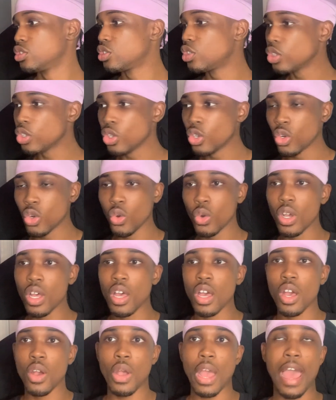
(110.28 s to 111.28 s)

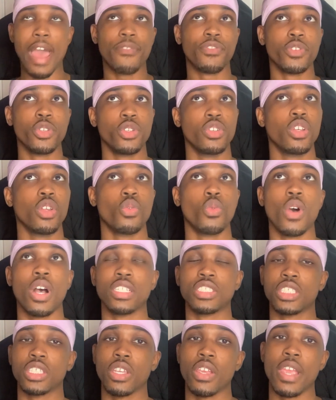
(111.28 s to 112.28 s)
two, after you're done
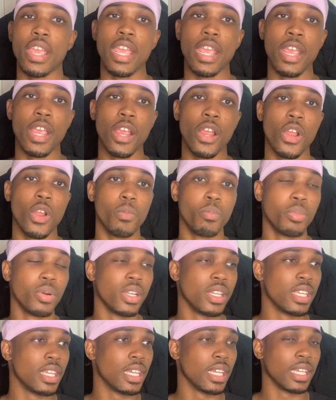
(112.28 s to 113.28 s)
washing your hair,
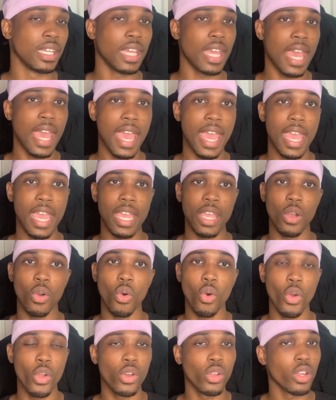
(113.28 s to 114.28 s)
putting a
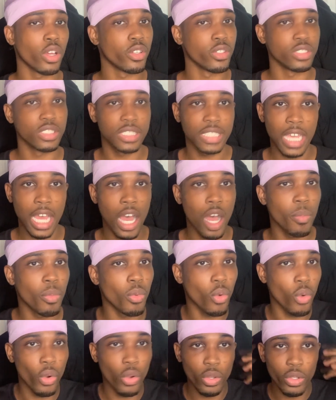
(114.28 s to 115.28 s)
oil on your
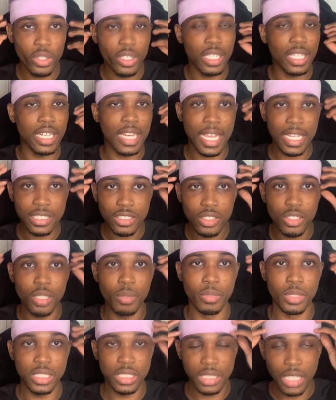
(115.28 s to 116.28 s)
scalp, oiling and
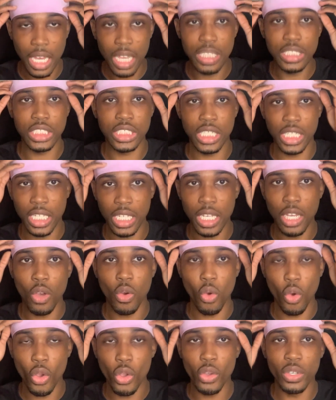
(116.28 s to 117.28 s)
actually
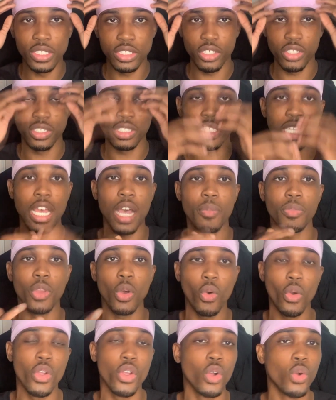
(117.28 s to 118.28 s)
massaging oil into your scalp.
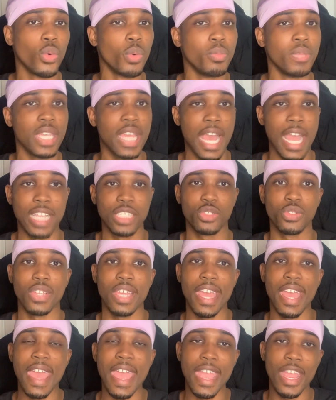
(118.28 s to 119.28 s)
The oil will be
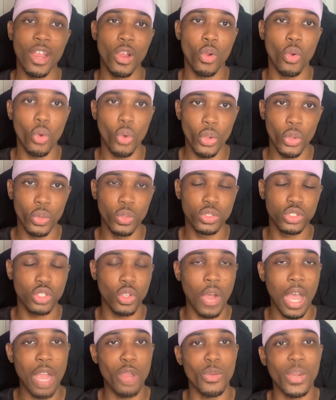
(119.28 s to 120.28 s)
actually a hair oil.
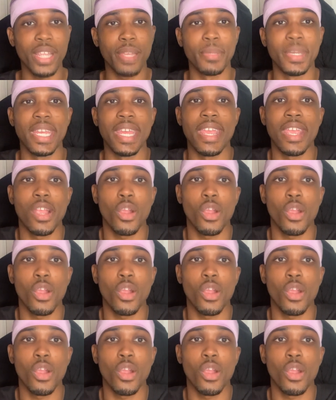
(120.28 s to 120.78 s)
So I recommend a